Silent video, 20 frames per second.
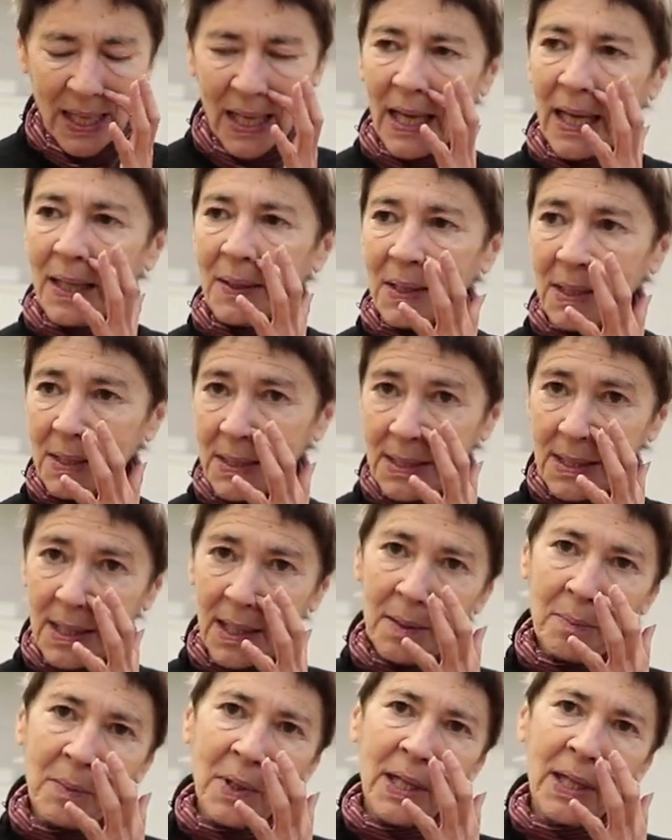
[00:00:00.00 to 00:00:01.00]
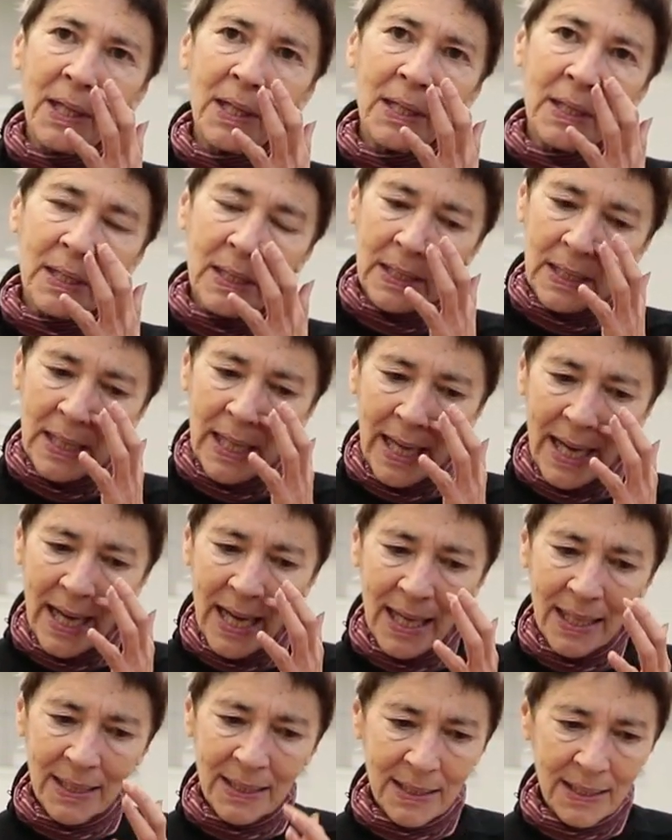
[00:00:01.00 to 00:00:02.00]
And this time I
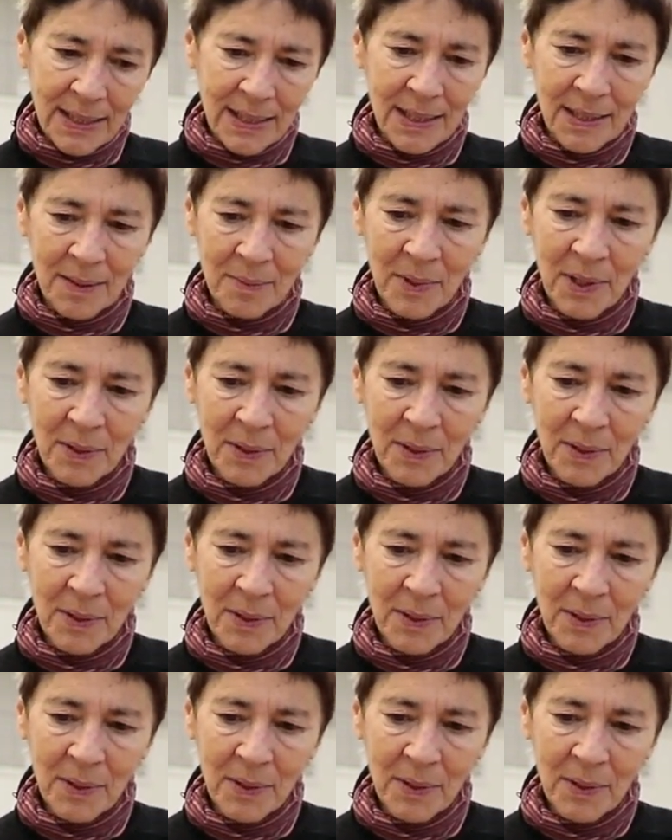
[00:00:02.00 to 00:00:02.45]
asked them,